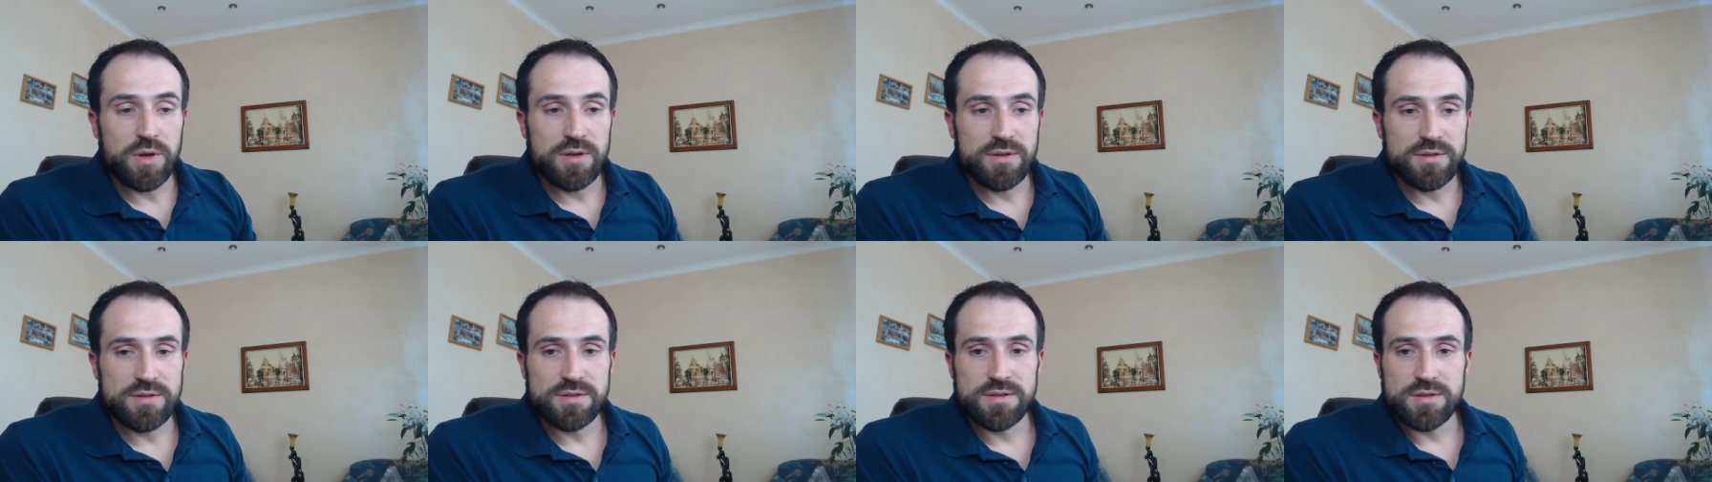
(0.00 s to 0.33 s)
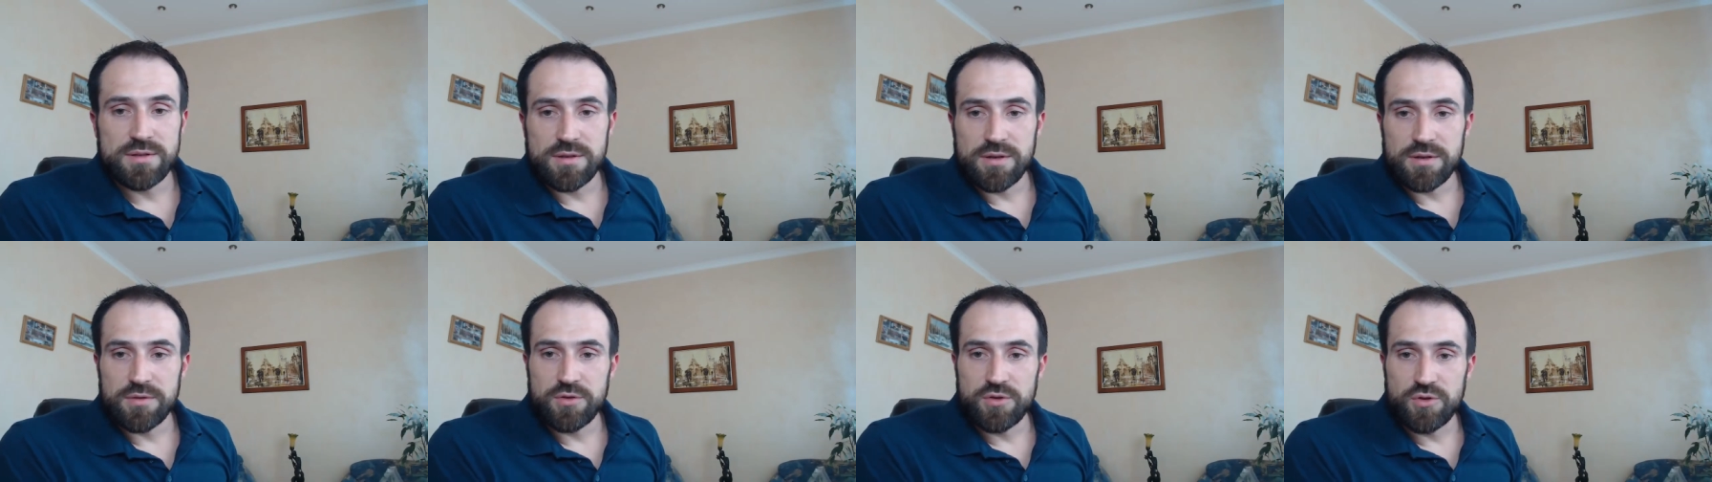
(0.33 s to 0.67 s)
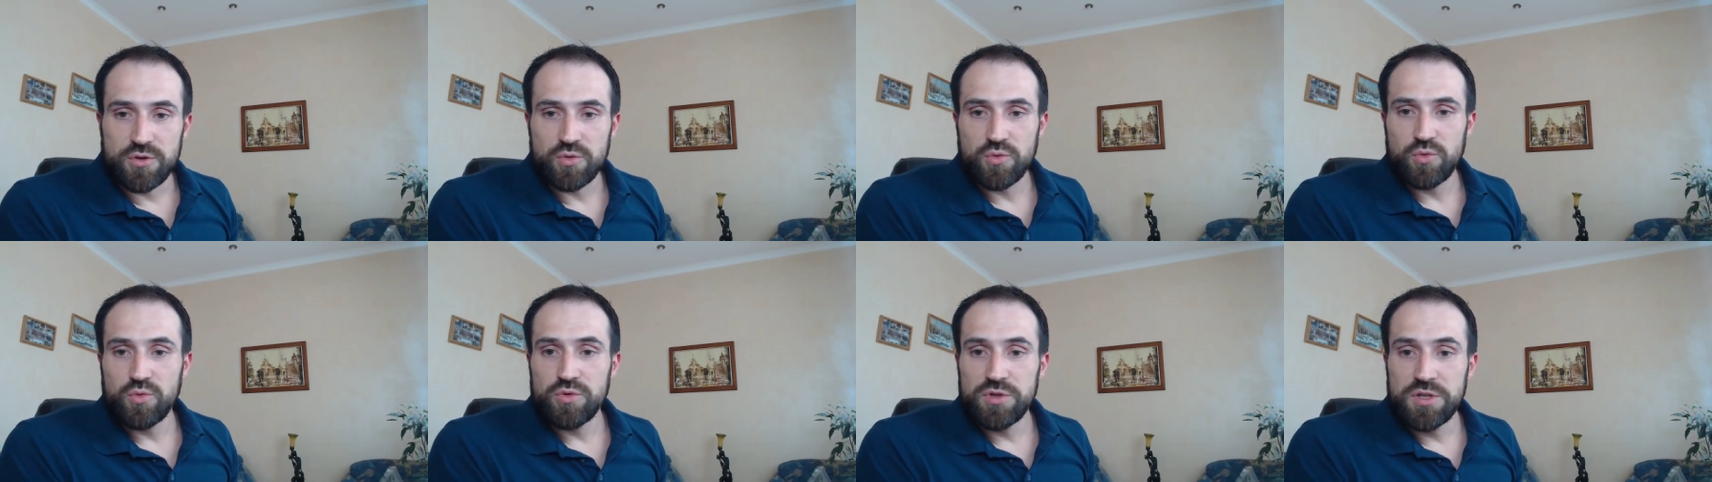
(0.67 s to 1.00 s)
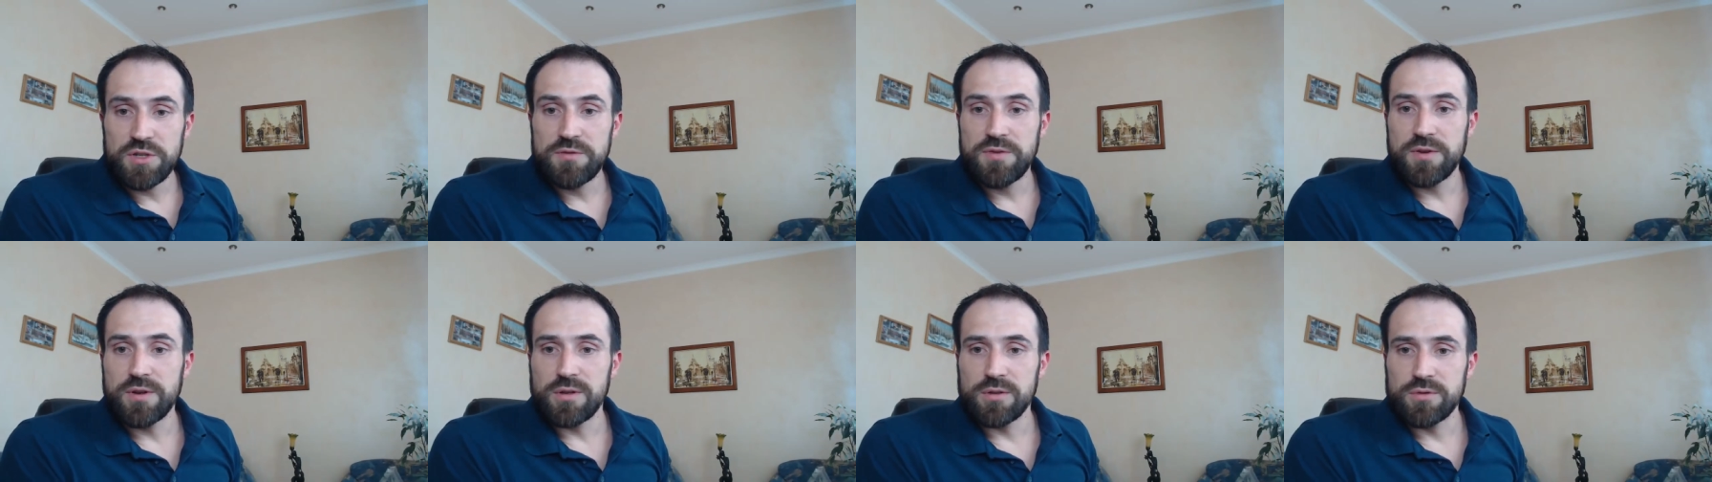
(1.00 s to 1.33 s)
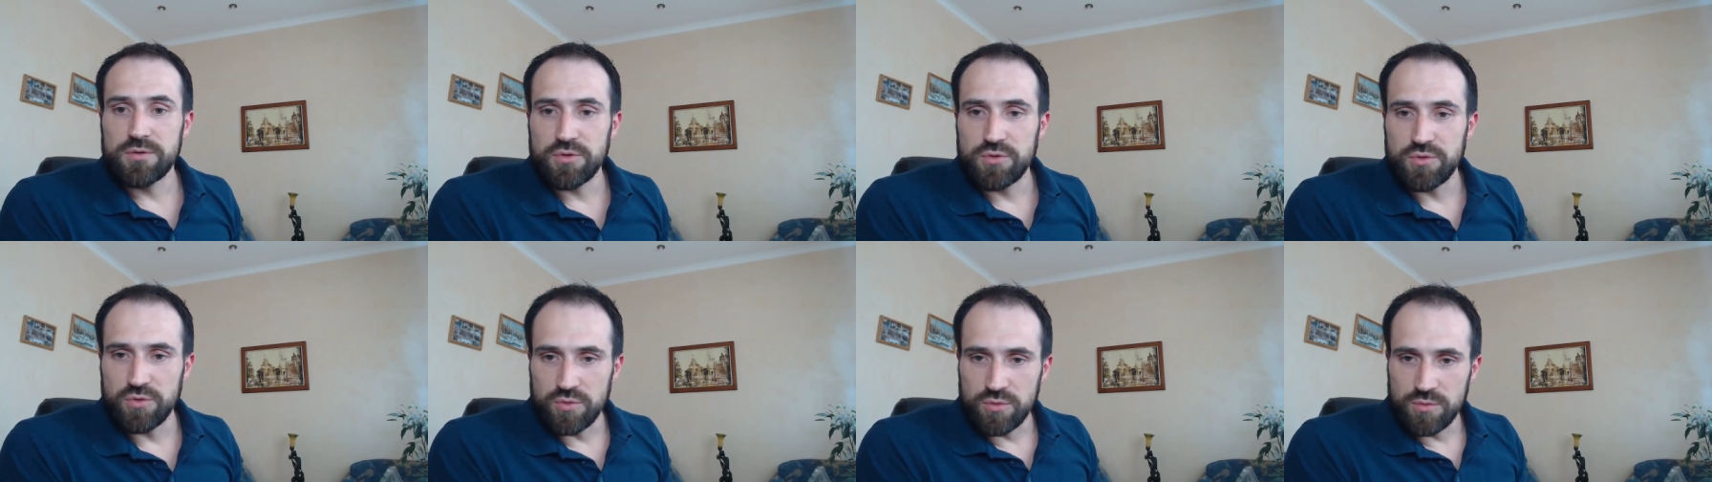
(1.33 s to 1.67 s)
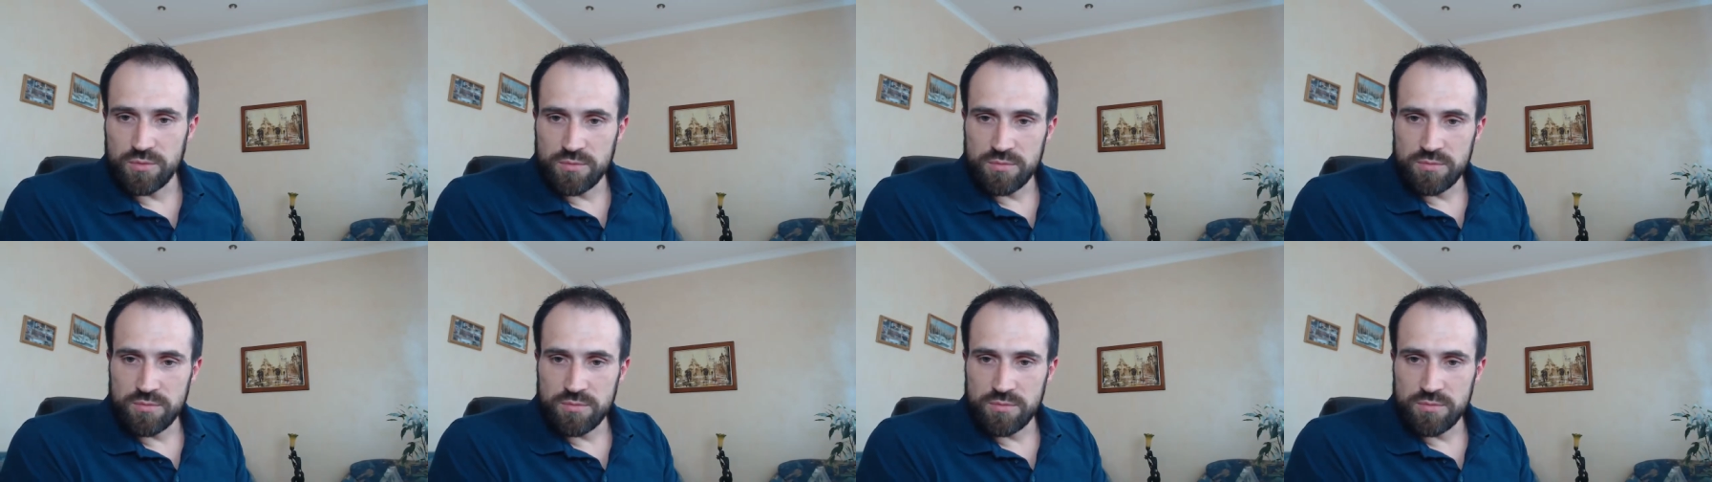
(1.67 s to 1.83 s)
is uh, too difficult to do